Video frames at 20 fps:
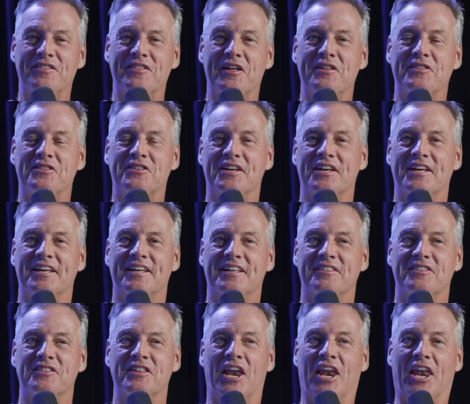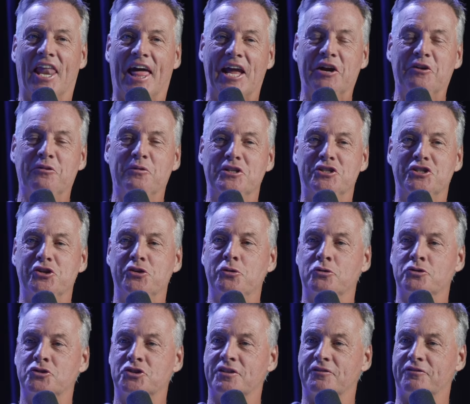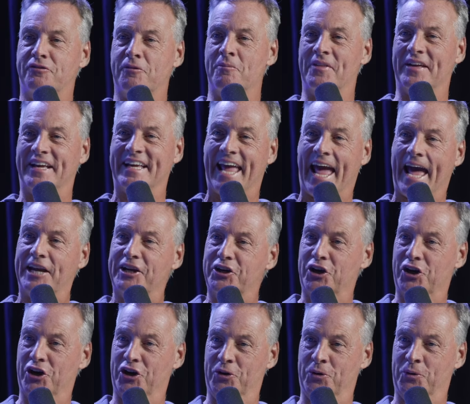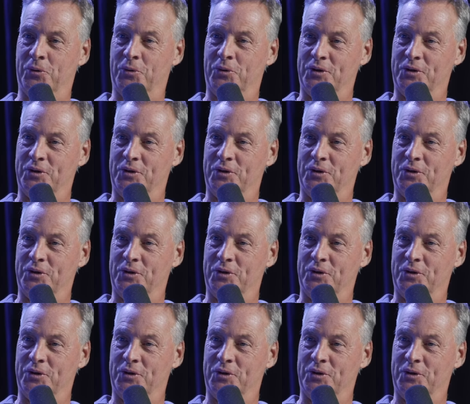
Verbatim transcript: that the language used from the get go